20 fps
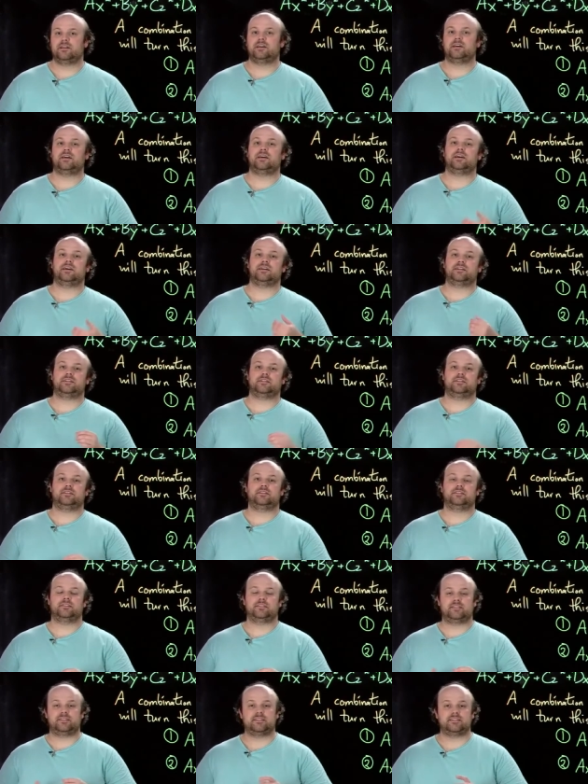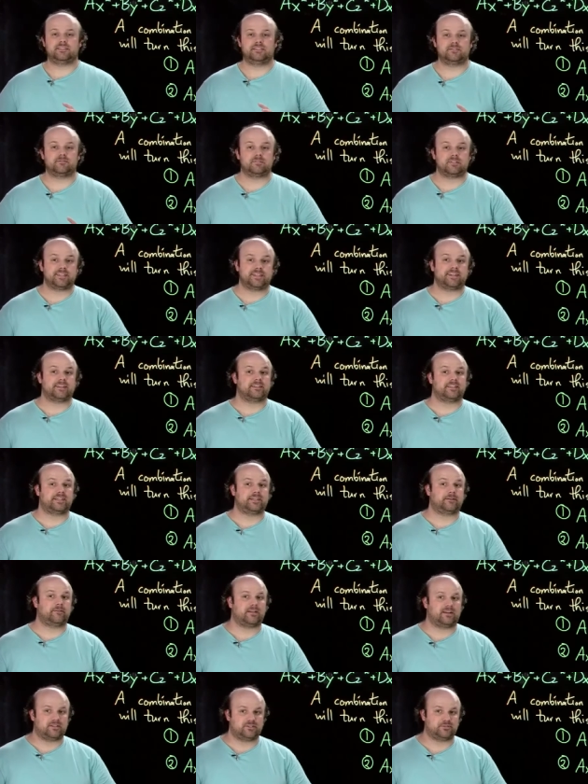And this is really a
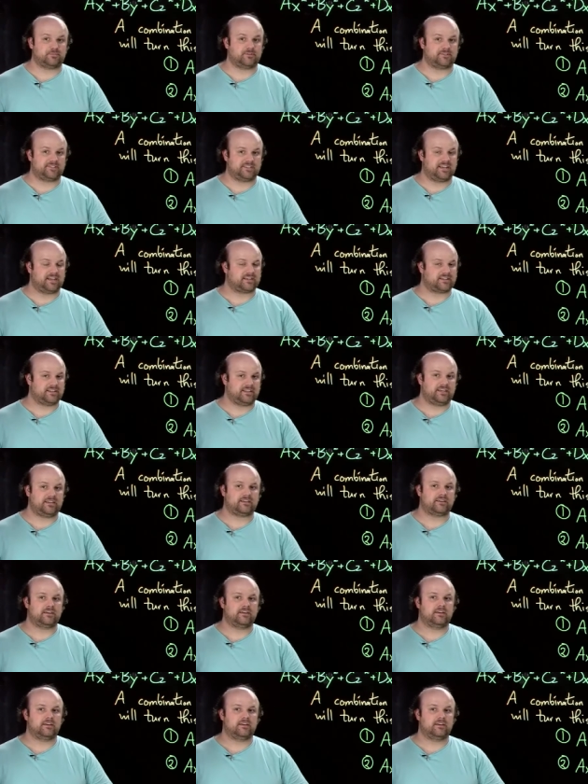linear algebra technique.